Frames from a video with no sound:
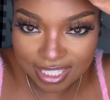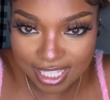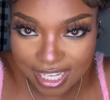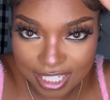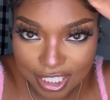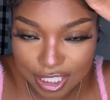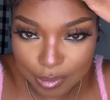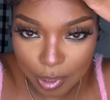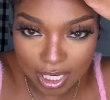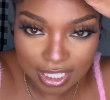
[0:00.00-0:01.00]
a
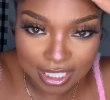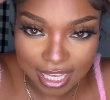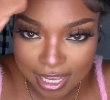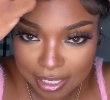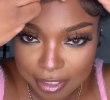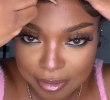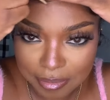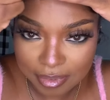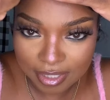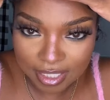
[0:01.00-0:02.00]
Sparks game,
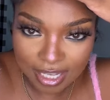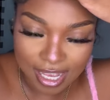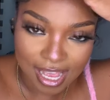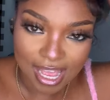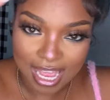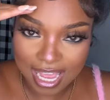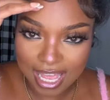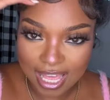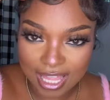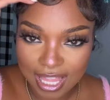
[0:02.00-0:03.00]

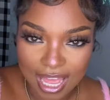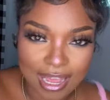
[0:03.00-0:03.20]
and like